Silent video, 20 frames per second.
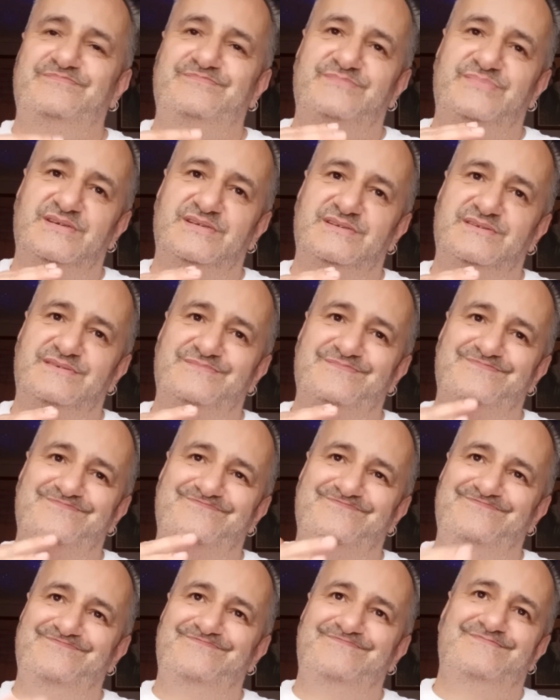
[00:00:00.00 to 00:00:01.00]
But
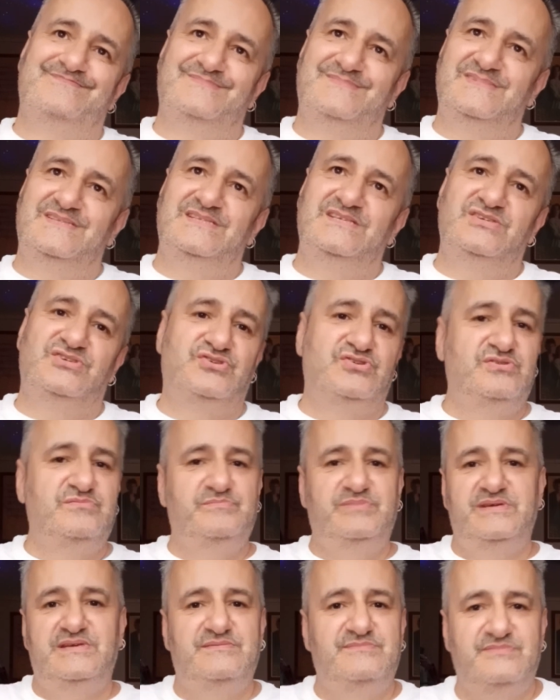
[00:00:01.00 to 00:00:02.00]
you
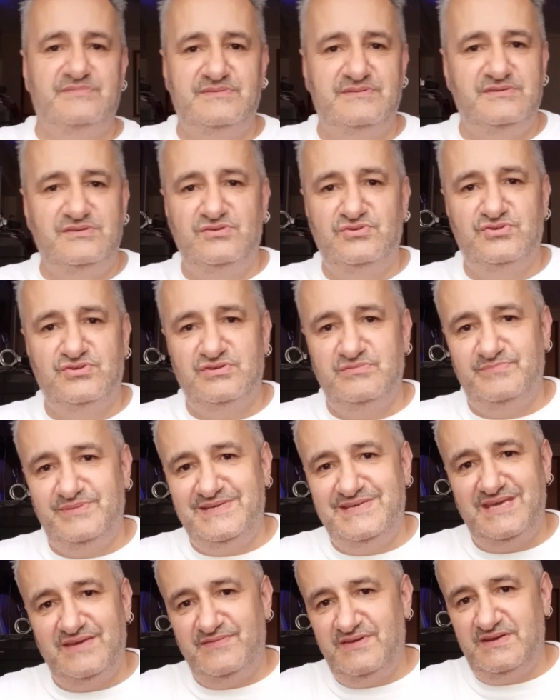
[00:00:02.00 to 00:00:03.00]
shouldn't be
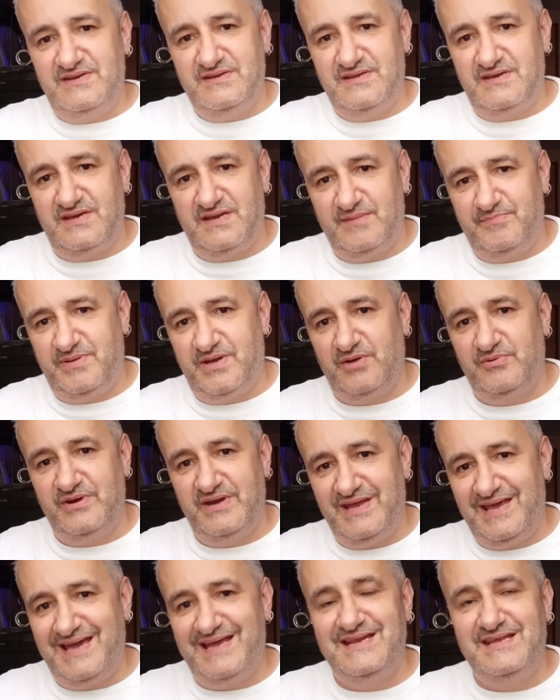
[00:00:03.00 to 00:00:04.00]
giving an
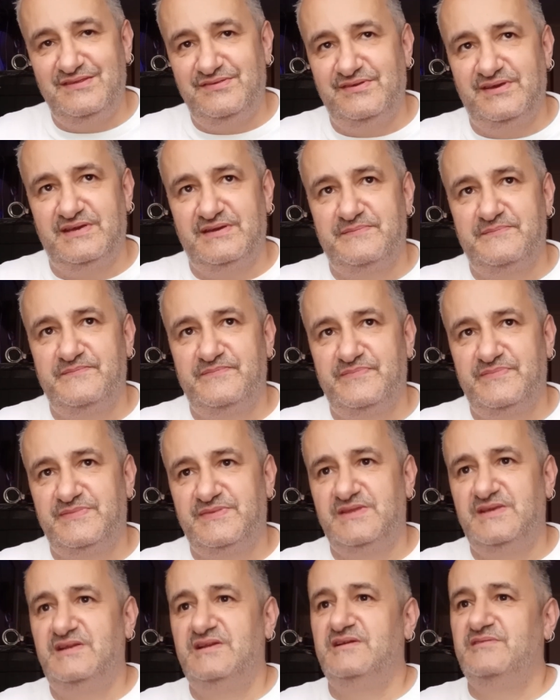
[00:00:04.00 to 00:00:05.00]
opponent anything,
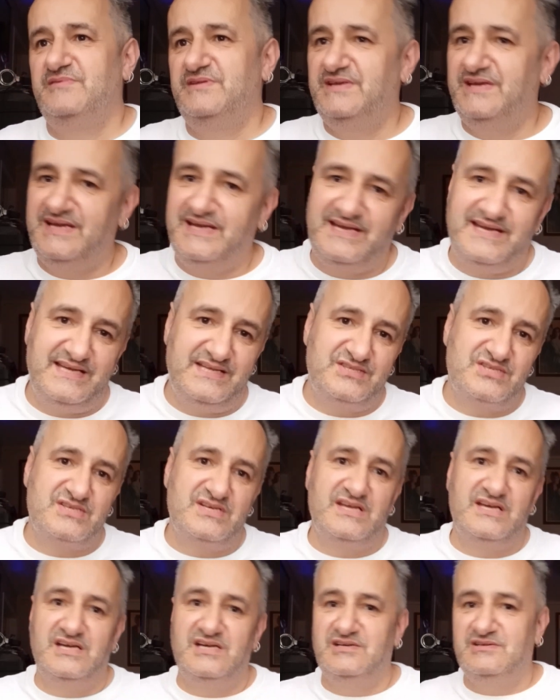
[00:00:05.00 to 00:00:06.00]
you know, with your hands
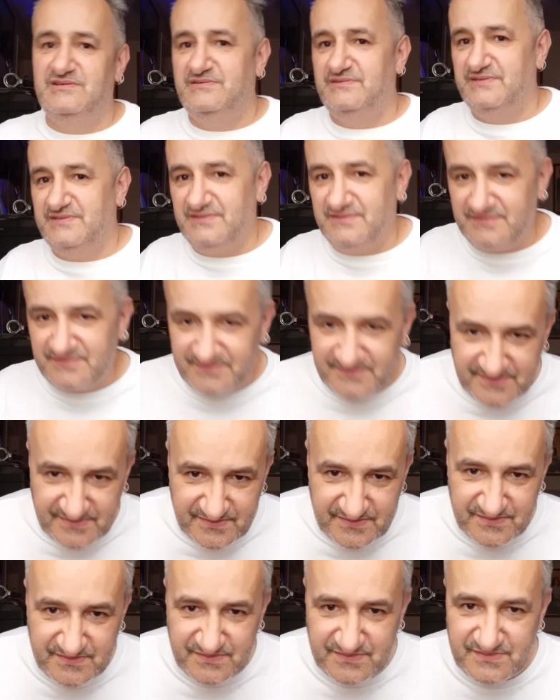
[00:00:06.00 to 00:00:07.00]
low and,
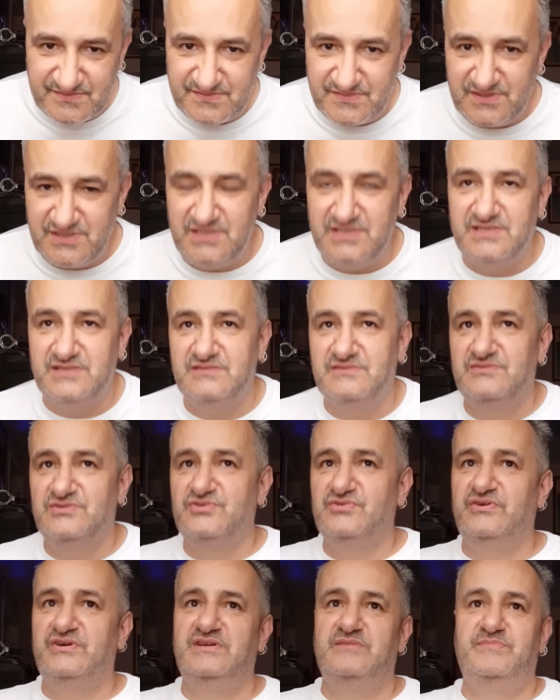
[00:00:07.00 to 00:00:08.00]
you know,
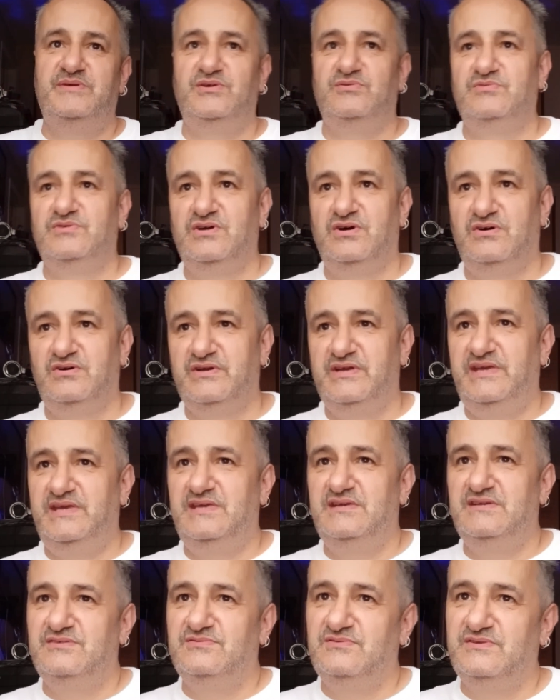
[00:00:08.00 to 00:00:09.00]
trying to be all
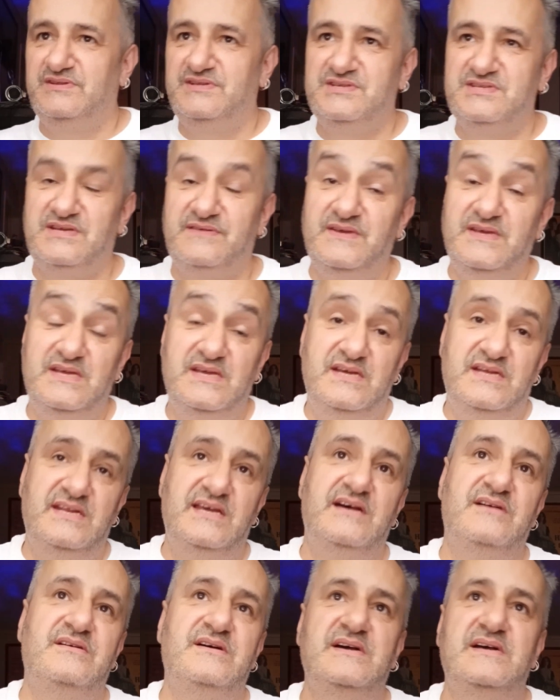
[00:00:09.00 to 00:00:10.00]
cocky and all of this stuff.
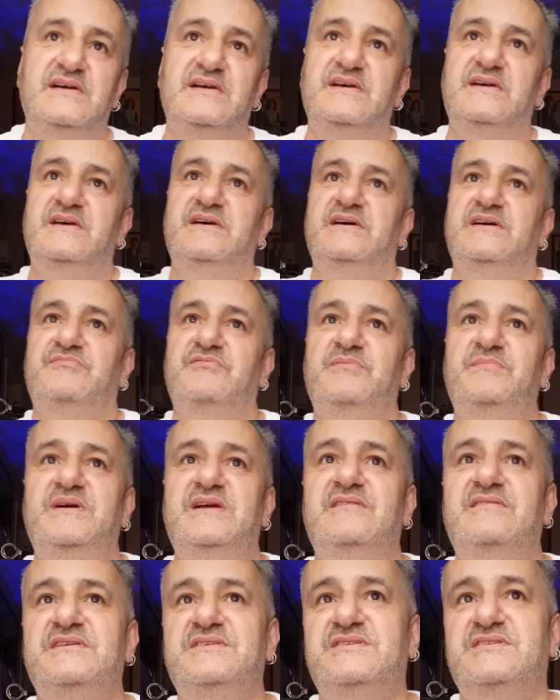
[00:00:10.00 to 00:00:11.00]
Now,
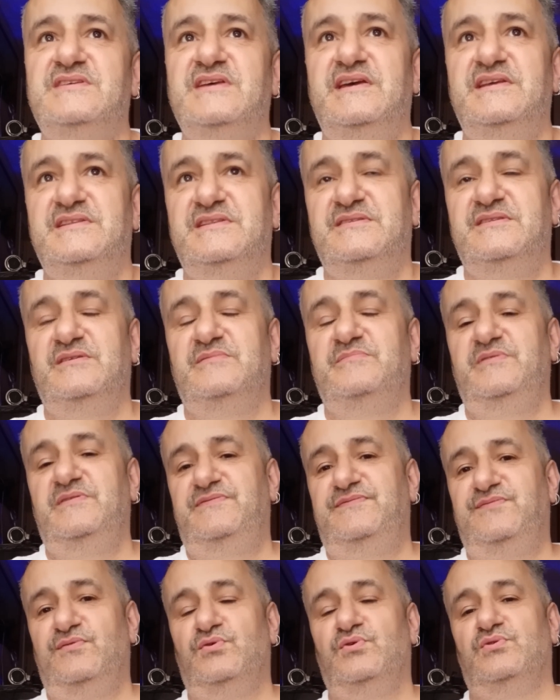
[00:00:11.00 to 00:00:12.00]
Ramirez said that
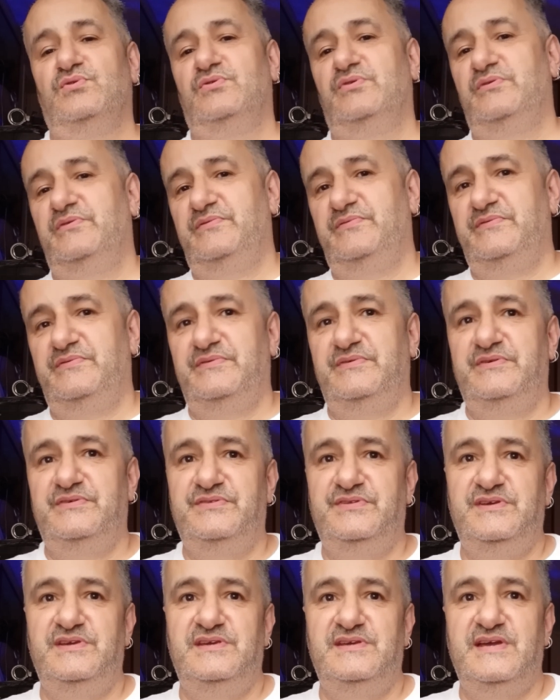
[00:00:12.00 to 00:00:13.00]
before
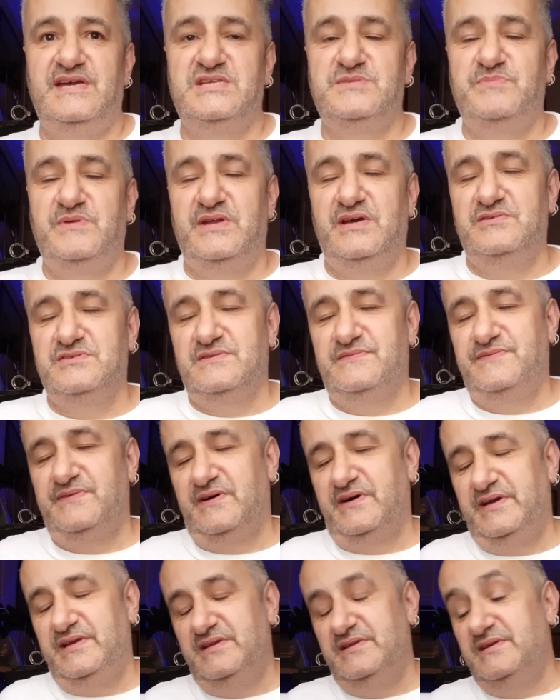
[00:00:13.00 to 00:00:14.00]
the Espinoza
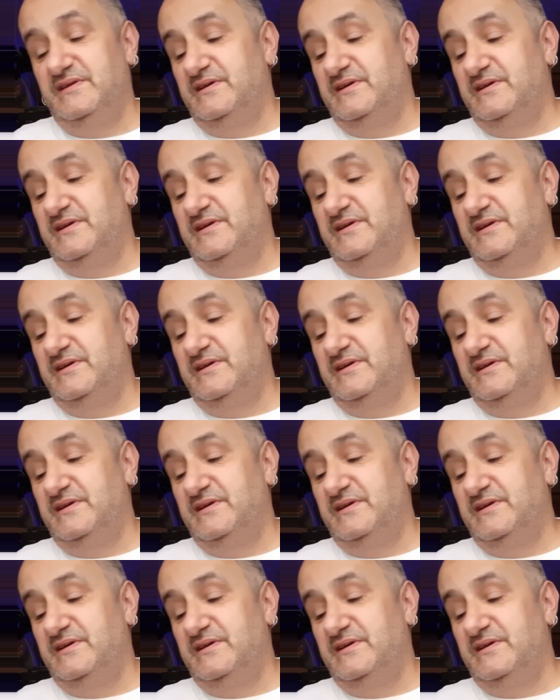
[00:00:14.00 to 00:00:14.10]
fight,